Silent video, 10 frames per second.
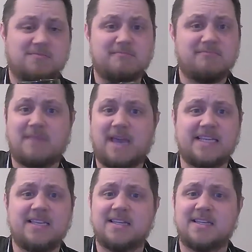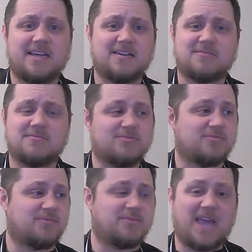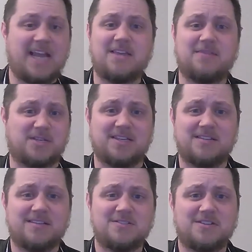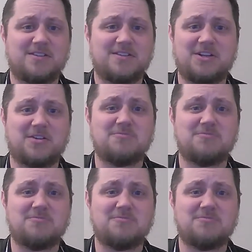Manny, anybody, you know,